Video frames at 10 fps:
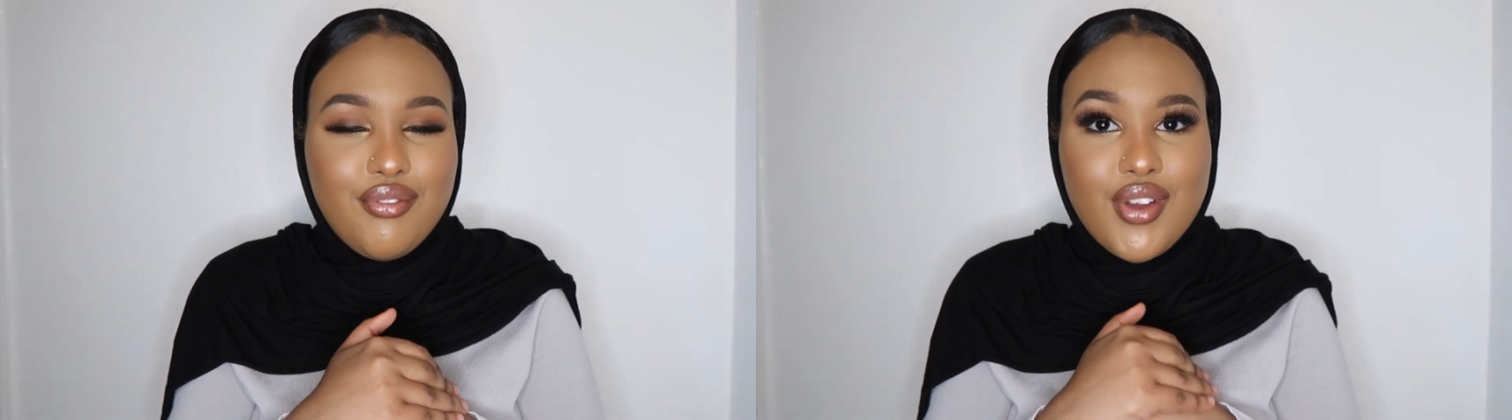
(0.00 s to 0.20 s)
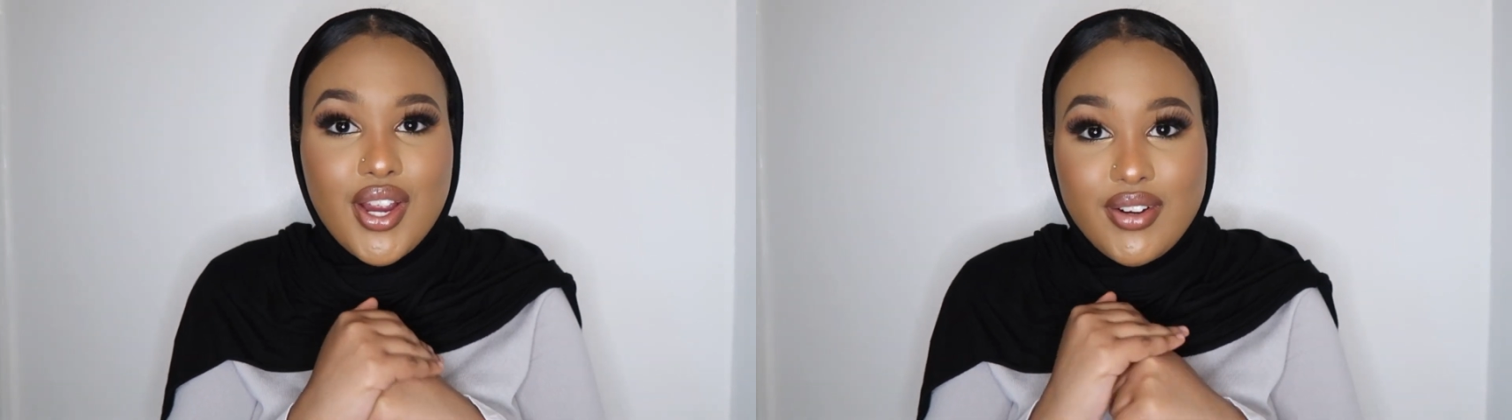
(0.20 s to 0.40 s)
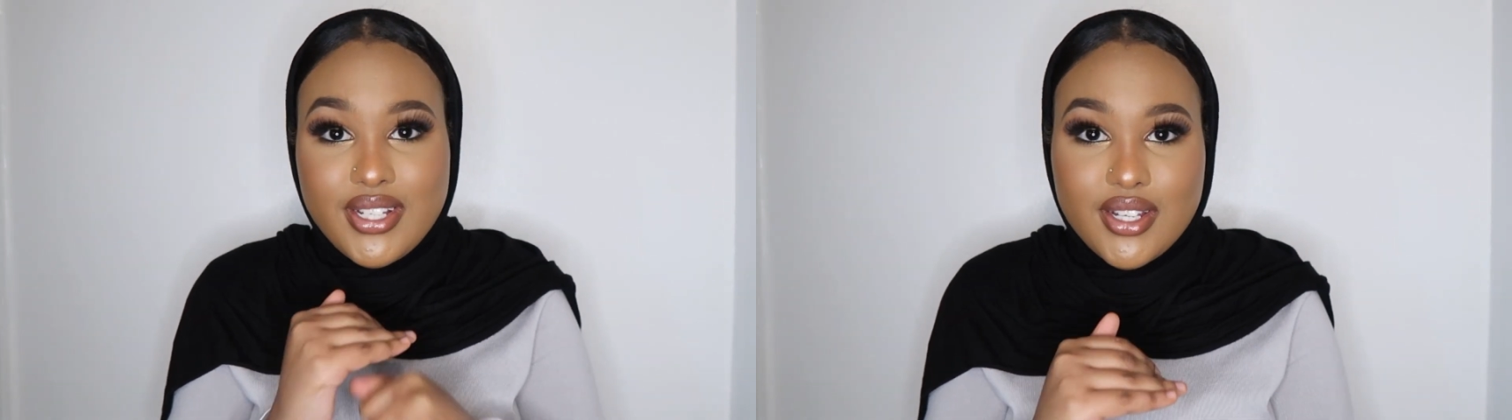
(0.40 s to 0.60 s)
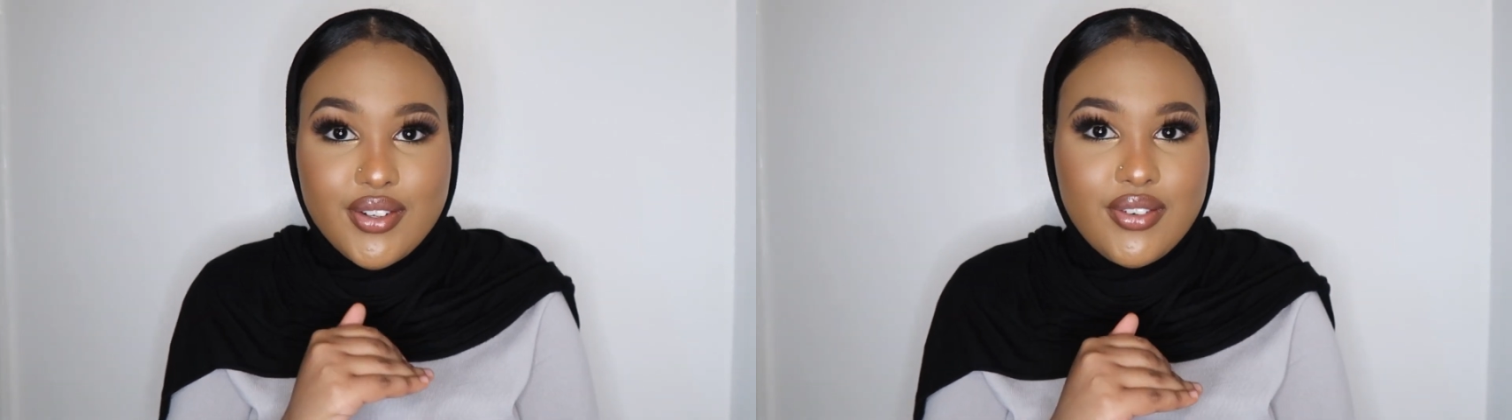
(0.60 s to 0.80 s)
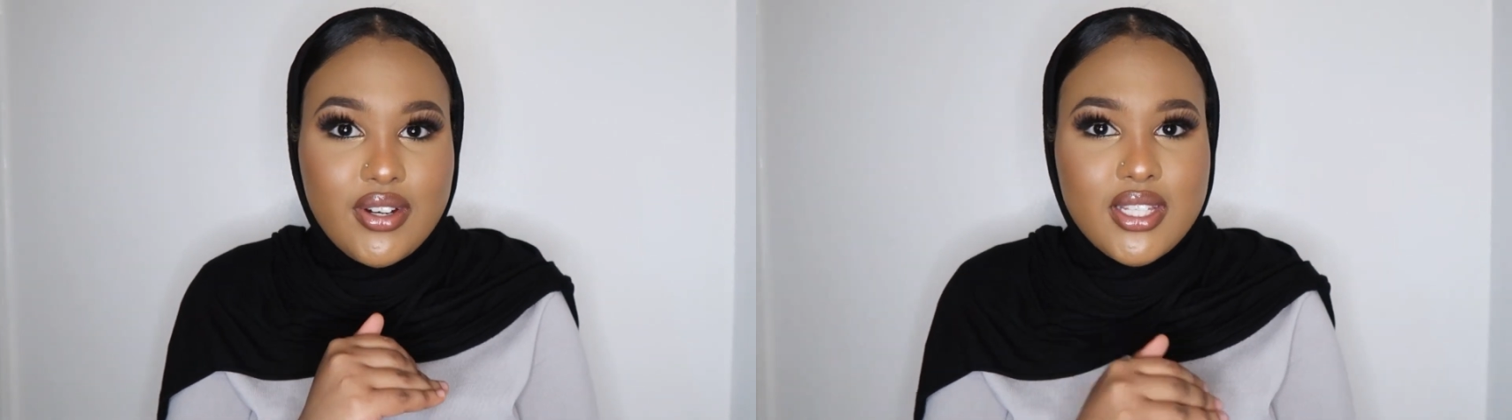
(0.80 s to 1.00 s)
very
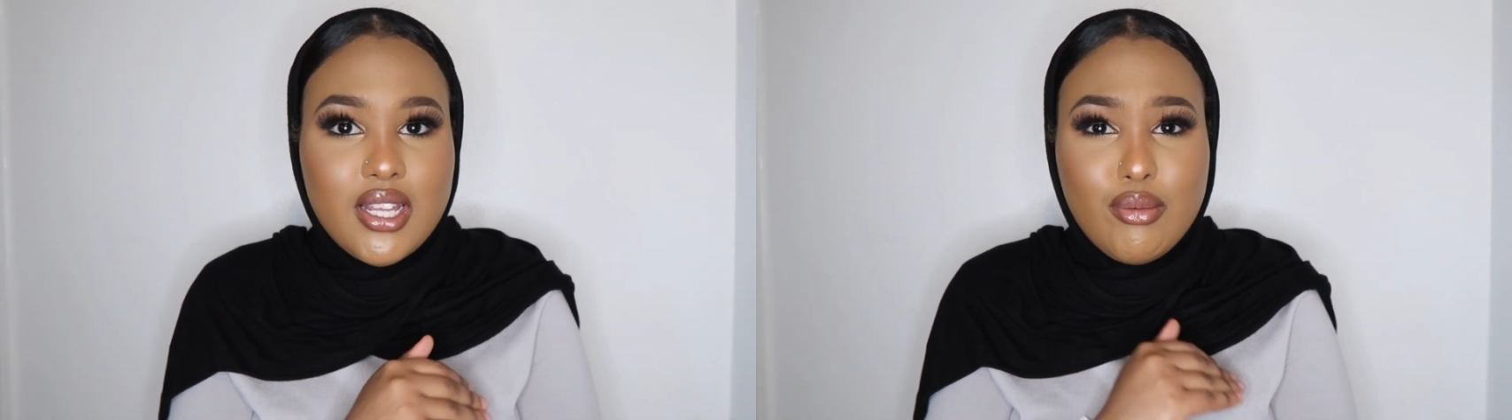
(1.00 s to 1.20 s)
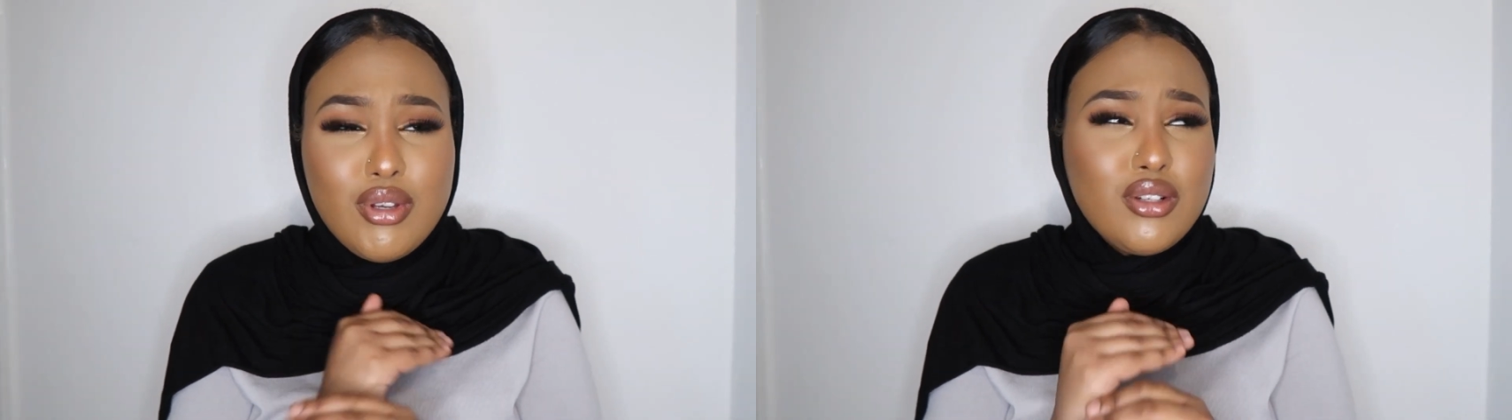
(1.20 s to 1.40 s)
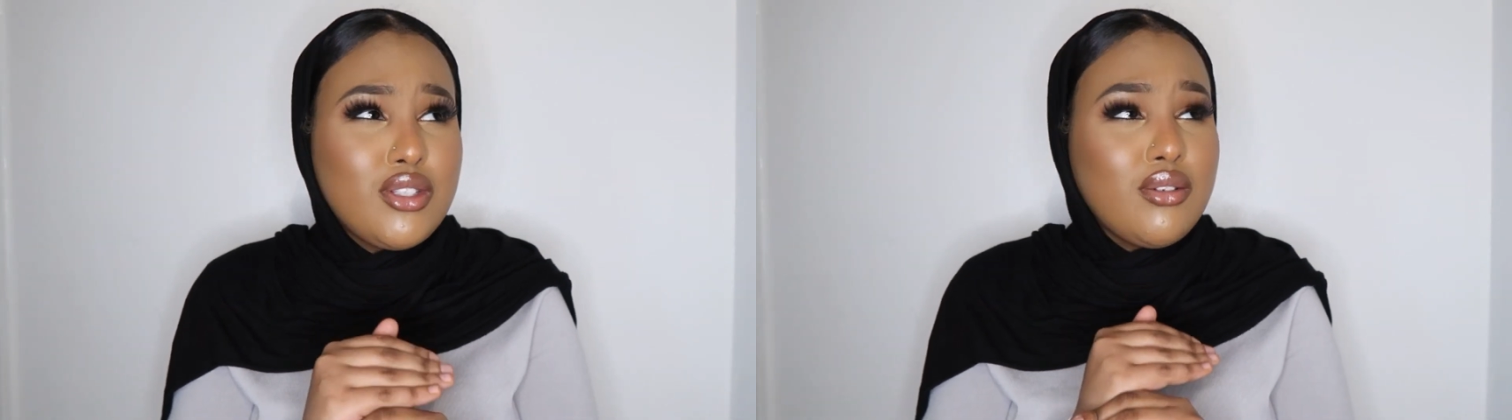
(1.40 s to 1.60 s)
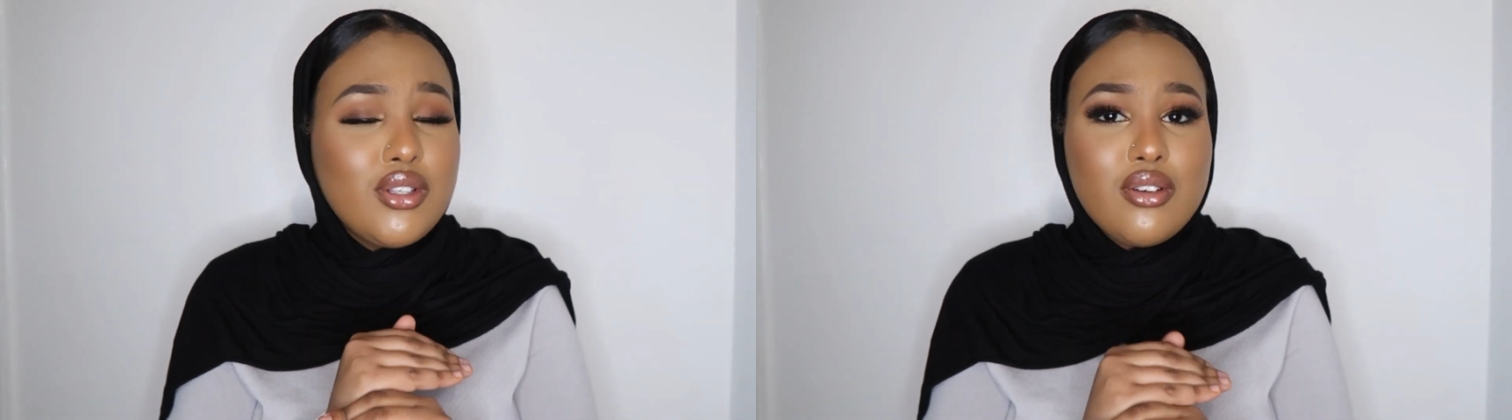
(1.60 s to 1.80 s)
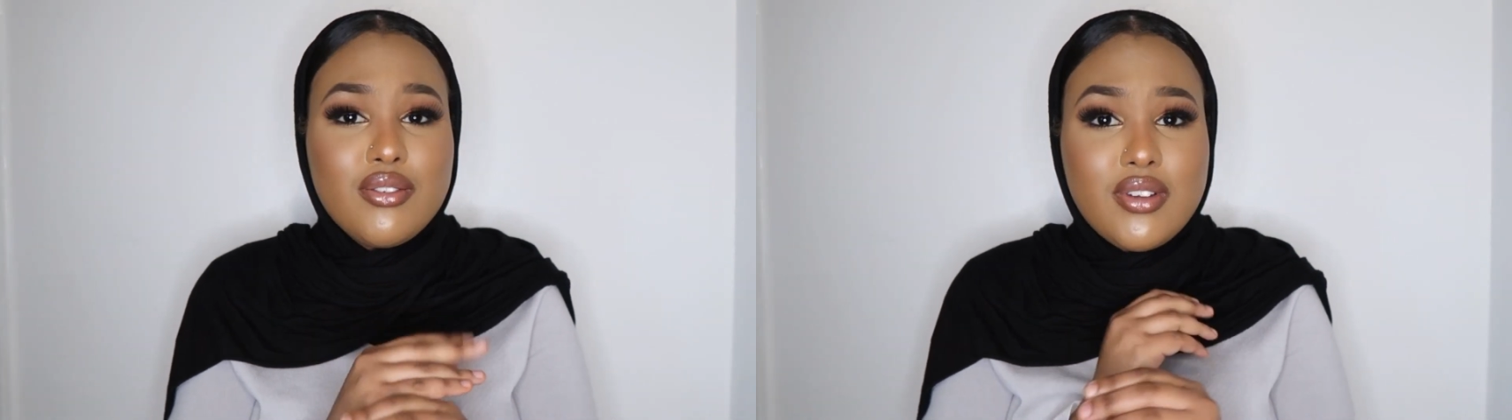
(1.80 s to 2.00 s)
different and when you're doing
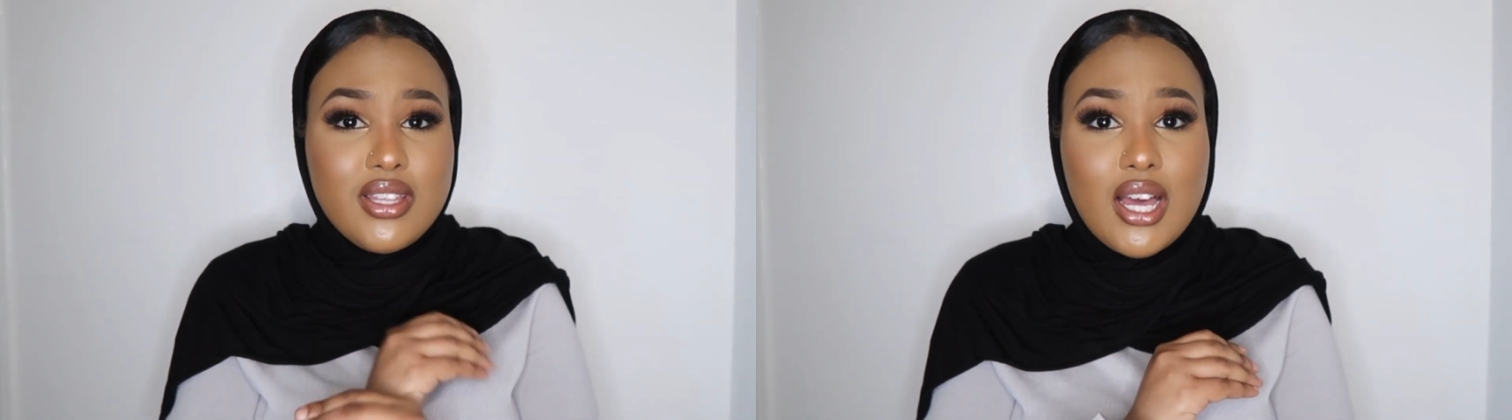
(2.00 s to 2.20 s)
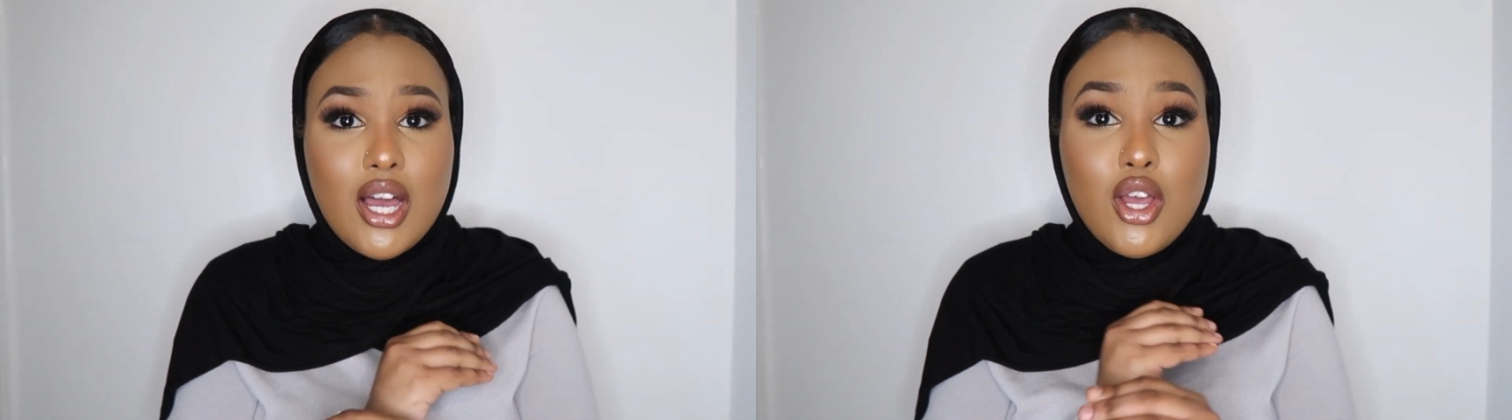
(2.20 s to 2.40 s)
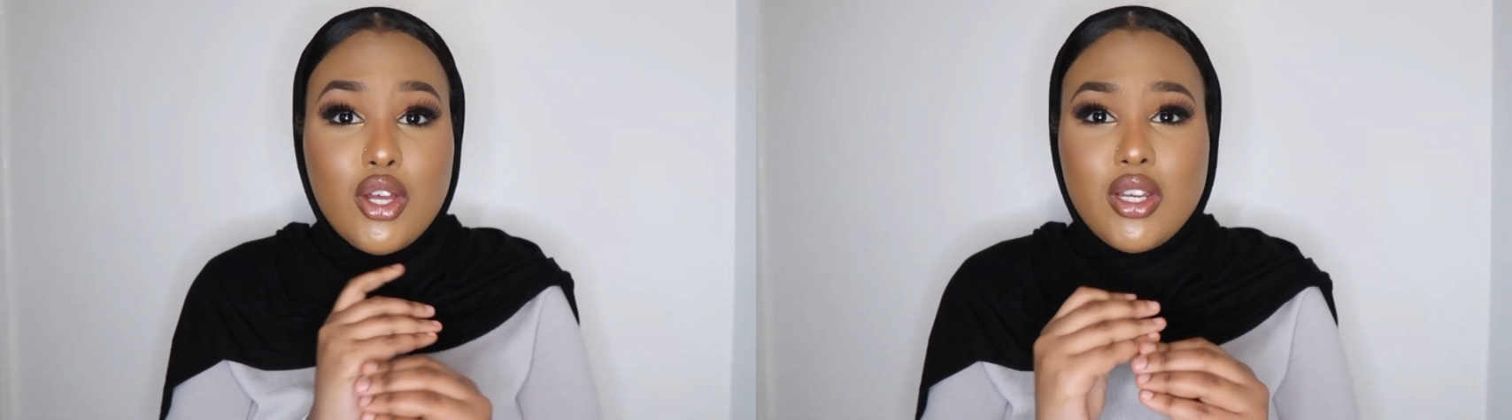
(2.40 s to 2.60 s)
something that